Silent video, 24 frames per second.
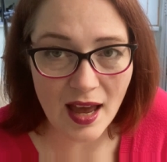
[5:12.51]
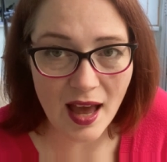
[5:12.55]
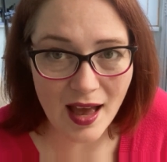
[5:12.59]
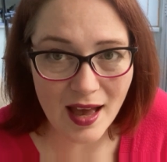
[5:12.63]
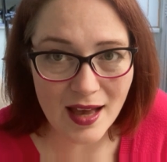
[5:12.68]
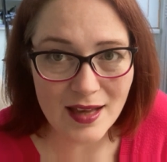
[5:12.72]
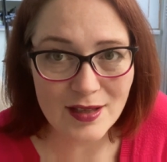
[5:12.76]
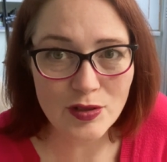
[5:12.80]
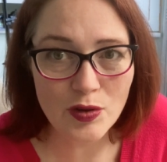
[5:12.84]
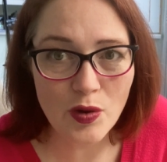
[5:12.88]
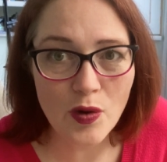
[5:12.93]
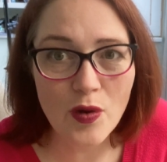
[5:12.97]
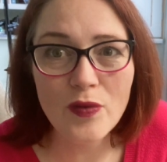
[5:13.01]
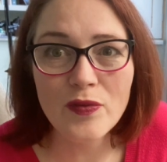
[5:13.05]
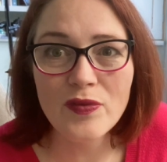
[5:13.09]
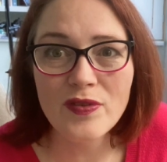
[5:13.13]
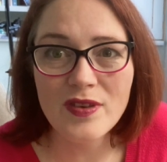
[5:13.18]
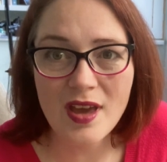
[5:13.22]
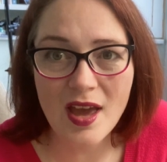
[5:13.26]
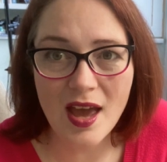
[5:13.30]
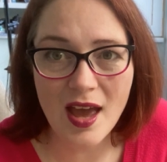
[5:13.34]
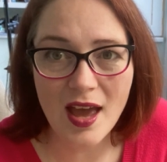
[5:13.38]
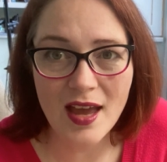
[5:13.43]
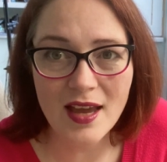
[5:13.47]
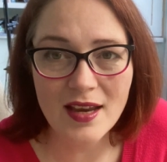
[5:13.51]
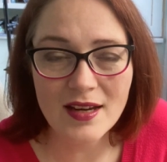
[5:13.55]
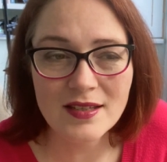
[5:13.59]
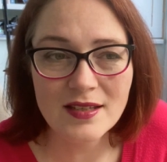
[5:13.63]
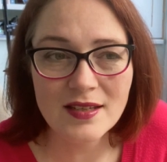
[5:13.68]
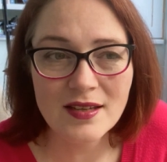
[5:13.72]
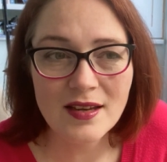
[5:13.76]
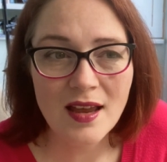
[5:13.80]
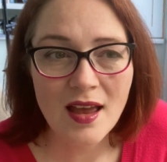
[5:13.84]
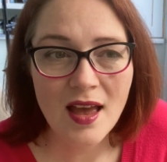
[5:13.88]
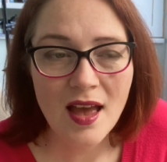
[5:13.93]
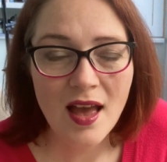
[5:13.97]
As of yet,
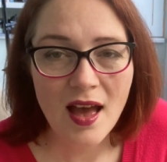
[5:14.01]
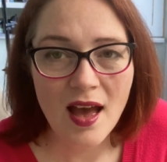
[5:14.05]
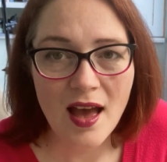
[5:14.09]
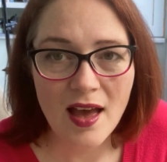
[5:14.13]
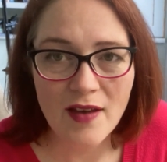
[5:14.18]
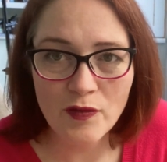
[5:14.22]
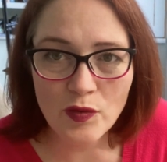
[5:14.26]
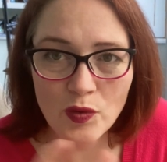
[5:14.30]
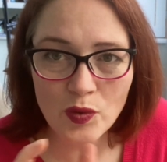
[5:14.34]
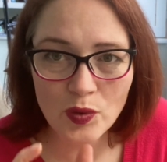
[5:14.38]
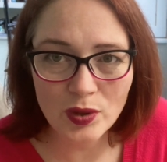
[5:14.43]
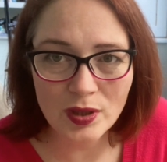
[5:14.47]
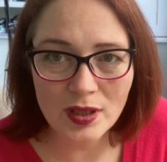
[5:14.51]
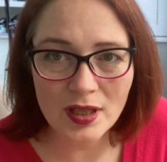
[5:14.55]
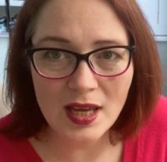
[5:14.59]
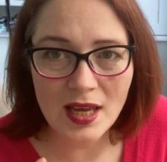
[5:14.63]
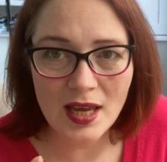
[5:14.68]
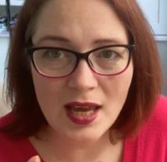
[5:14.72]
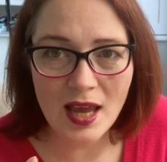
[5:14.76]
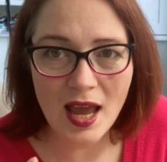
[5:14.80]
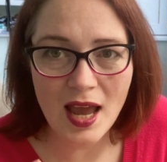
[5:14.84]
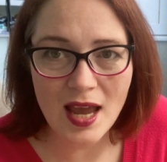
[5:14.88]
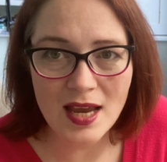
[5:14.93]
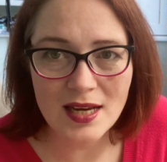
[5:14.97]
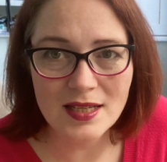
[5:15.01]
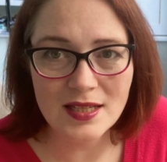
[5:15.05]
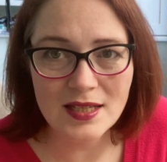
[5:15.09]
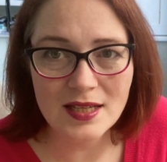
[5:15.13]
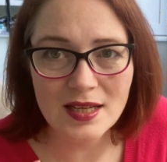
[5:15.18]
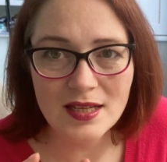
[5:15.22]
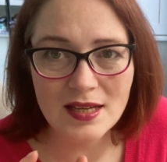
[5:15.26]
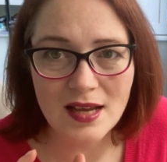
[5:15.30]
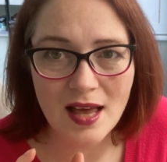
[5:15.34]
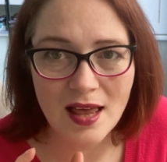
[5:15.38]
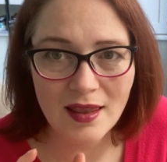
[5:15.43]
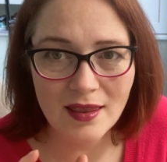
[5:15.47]
I've only
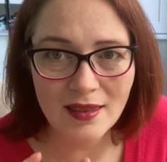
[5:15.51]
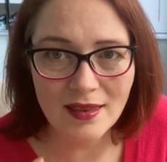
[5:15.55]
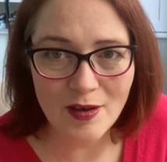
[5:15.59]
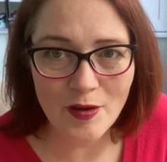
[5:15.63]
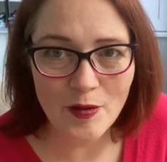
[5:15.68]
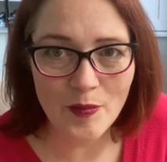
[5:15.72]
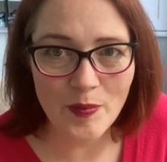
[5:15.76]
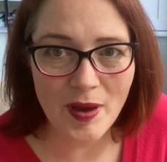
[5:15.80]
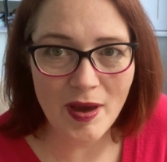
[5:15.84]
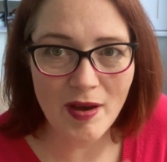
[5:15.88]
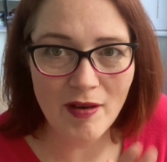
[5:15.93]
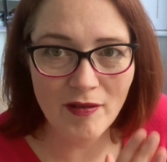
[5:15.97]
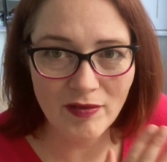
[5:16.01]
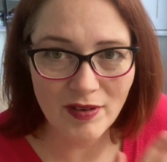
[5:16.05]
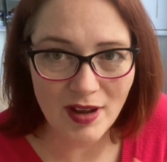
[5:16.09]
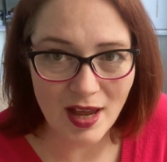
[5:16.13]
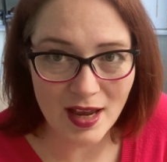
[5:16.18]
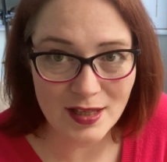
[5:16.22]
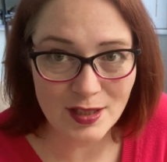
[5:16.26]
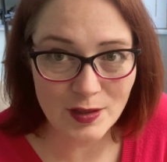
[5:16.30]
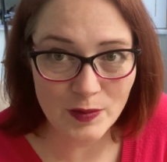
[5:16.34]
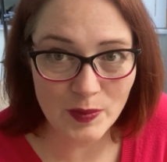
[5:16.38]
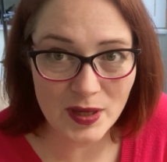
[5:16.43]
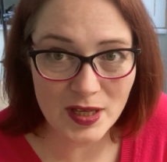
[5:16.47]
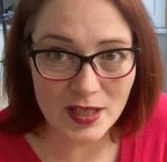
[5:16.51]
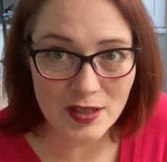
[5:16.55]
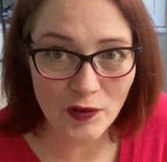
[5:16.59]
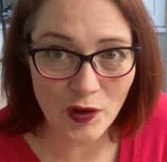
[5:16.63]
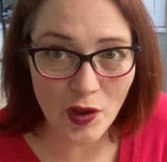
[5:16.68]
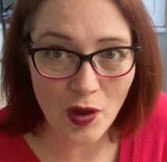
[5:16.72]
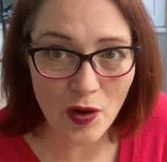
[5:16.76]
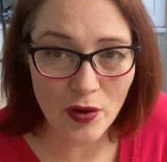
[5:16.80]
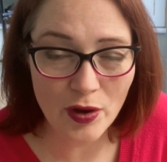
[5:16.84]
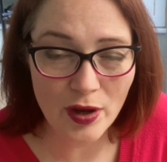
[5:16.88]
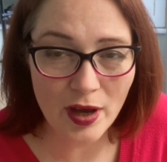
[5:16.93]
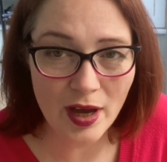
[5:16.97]
edited a little bit of last week's
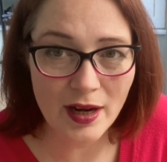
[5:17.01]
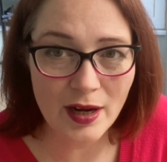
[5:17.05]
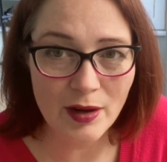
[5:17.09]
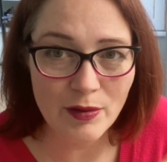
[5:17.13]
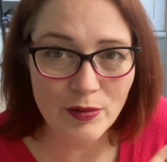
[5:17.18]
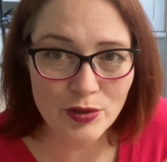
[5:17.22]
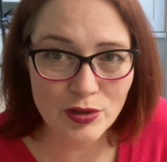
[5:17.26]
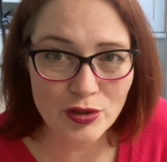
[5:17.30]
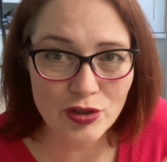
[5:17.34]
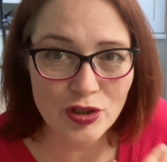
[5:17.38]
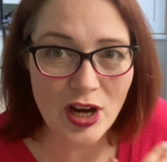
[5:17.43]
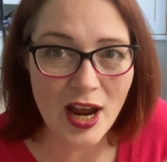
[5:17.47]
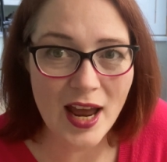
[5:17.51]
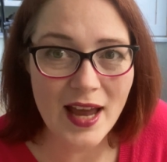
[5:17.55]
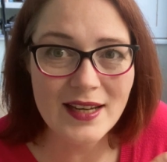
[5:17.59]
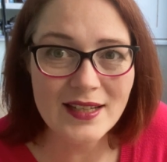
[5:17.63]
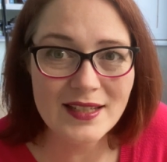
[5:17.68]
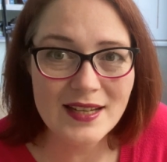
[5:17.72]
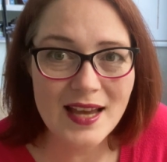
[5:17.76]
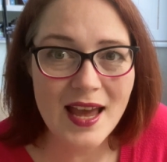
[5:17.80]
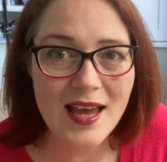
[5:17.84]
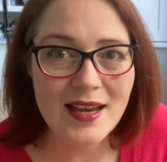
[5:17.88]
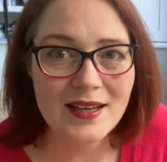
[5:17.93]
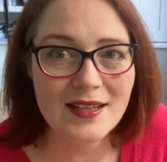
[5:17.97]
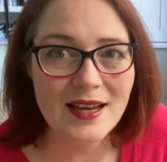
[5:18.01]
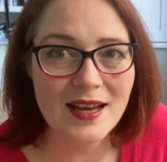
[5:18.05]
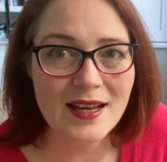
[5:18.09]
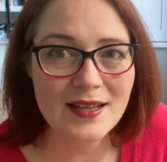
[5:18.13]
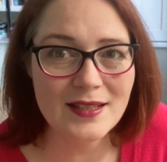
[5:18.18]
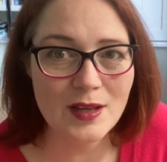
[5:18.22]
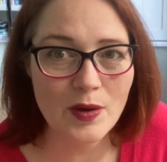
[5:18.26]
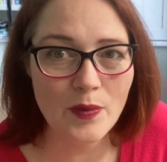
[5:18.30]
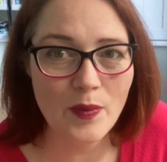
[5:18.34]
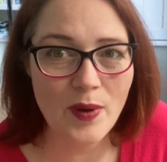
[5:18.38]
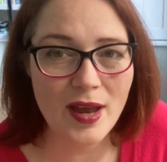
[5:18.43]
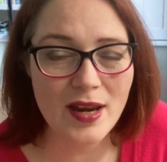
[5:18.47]
vlog, and I was trying to edit as
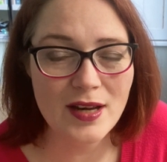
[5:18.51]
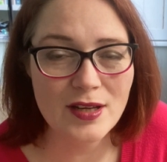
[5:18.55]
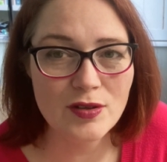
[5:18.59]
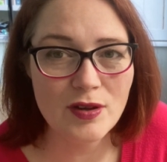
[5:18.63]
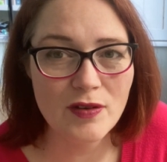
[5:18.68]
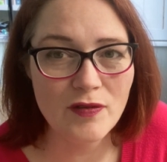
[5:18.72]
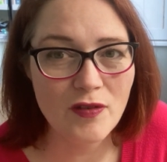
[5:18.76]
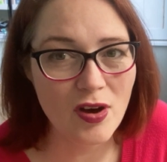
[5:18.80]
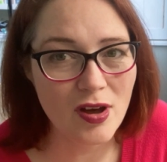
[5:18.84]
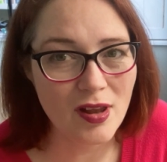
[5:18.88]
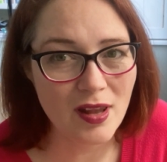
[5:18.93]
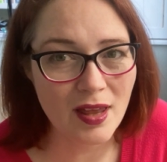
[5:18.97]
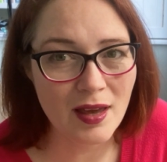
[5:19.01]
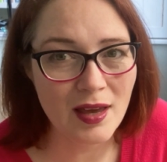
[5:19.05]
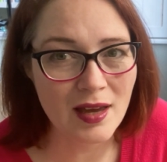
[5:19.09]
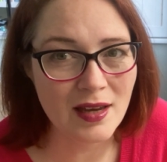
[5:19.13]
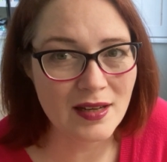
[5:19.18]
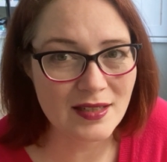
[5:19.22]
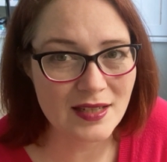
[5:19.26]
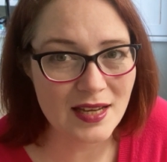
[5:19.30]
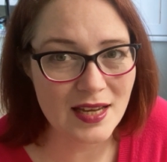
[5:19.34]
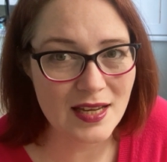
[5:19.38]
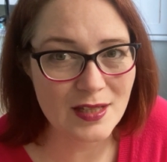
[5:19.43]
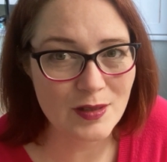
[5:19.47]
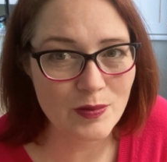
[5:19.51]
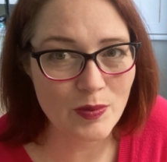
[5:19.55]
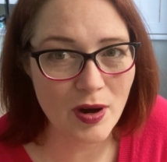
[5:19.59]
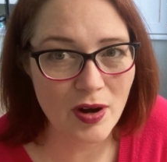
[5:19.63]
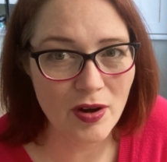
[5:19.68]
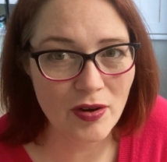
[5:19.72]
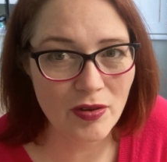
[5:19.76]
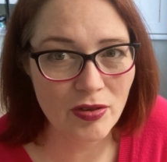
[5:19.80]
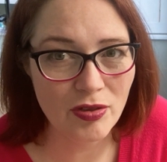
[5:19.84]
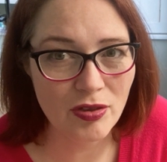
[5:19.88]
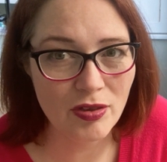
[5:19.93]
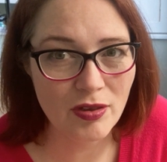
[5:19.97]
I went, so I've got like a day's
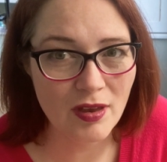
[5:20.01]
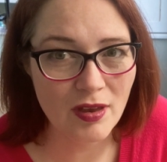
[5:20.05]
worth